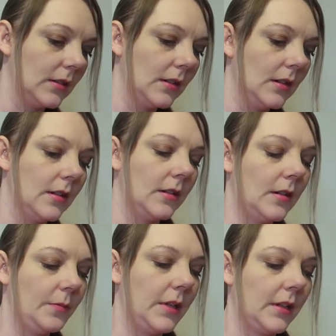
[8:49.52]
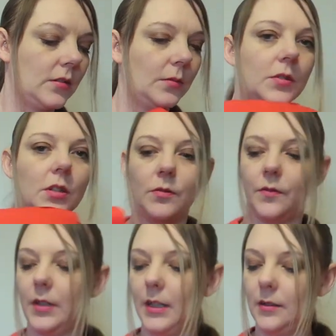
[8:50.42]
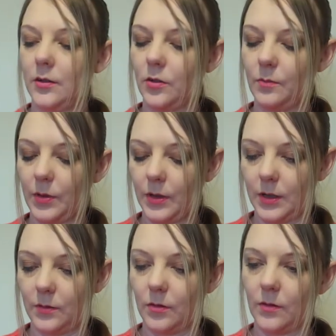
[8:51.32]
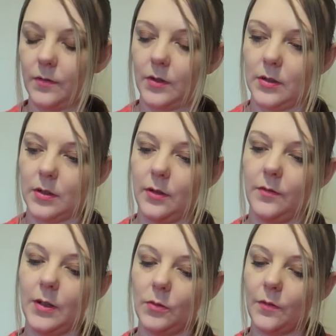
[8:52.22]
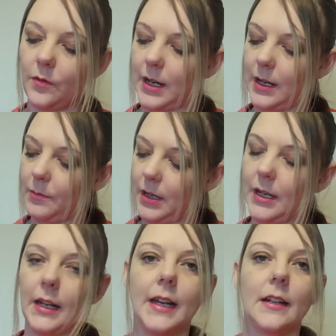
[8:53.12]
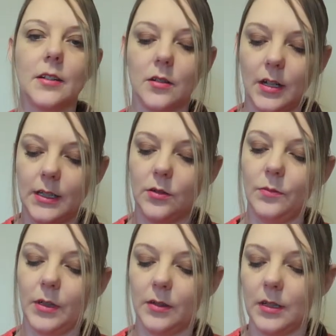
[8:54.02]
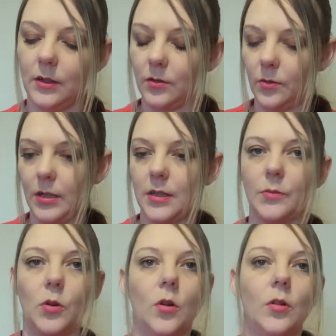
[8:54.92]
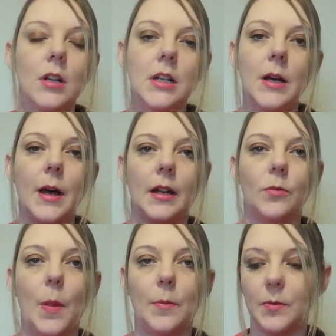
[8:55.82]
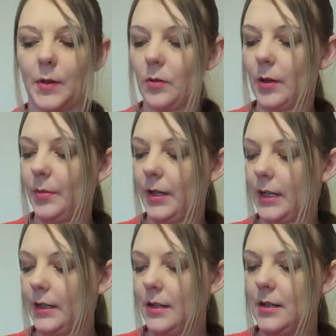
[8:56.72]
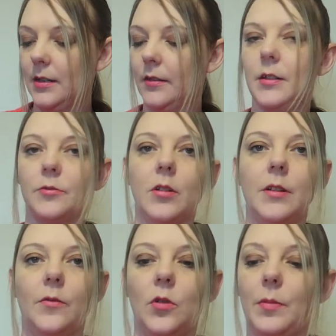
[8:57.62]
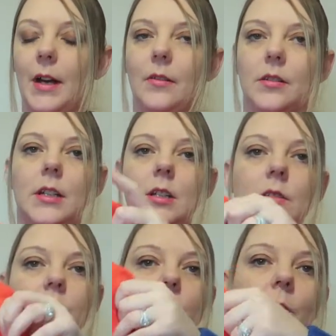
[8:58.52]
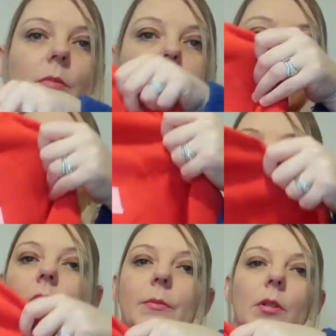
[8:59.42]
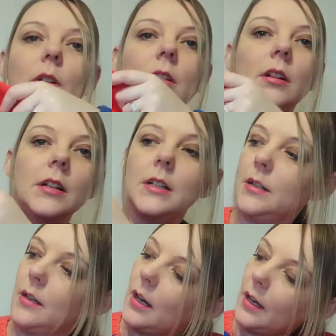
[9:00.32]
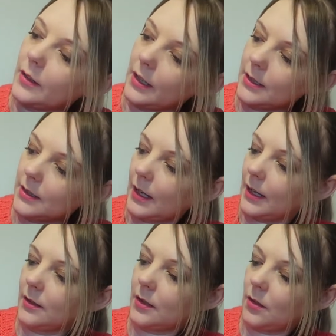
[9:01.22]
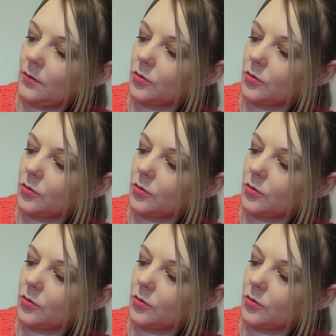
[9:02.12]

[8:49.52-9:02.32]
I picked up two of these jumpers, one for Sophie and one for Amy. Again, I sized up because they look quite small and I want them to be quite big. These were only £4 each from Primark. And they say, no